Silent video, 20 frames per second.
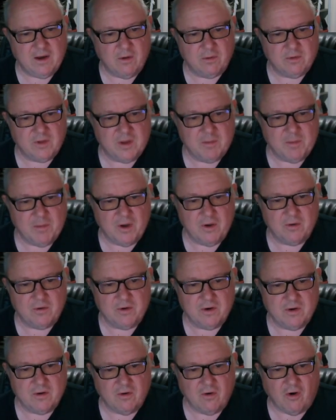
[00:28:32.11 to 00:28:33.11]
only
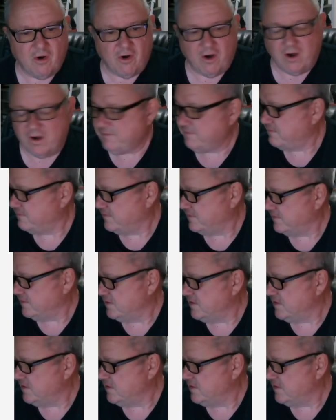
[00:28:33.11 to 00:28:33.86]
mode off.